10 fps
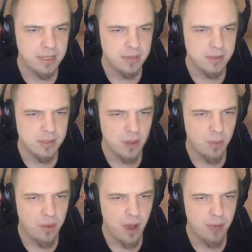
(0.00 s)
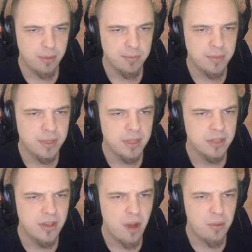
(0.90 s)
but there's no problem.
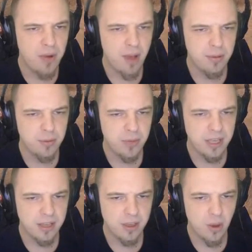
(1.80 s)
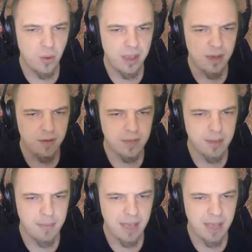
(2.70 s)
No problem. We got to go way over